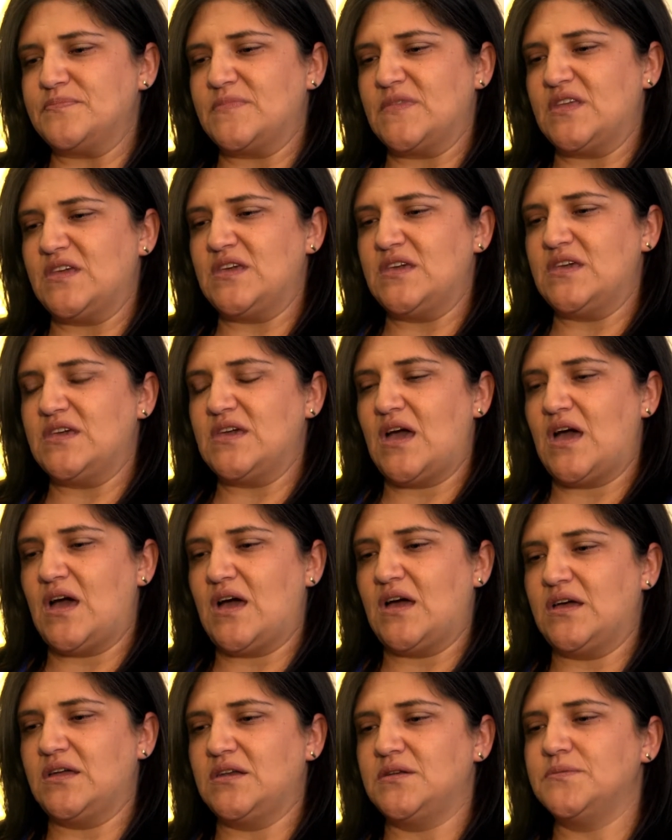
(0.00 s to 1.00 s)
He
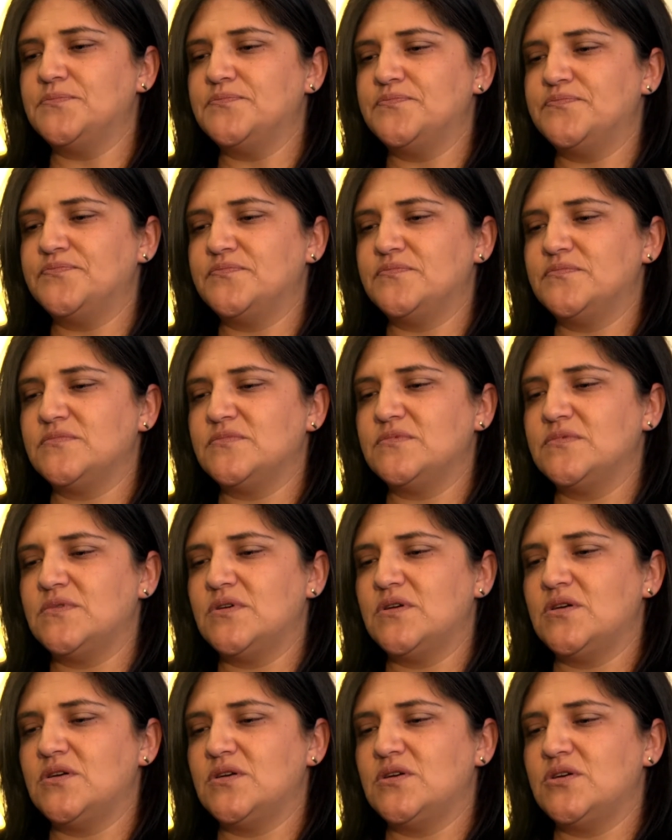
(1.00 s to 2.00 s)
had
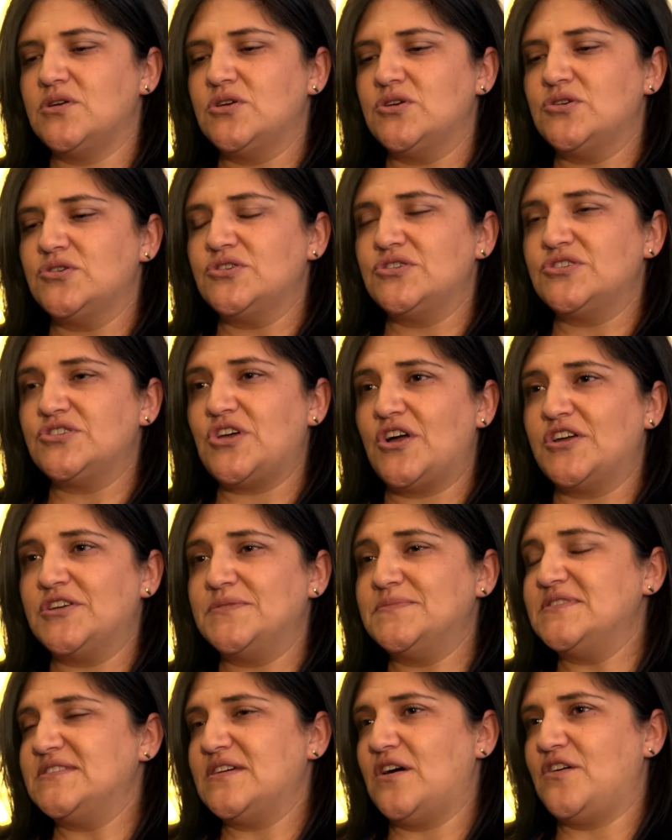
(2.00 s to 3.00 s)
shot
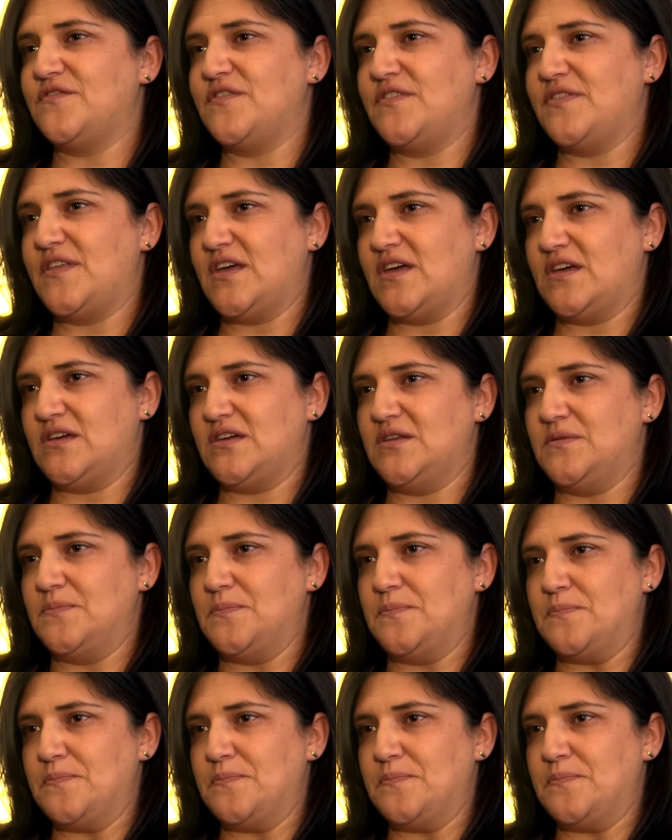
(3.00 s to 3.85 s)
himself in the head.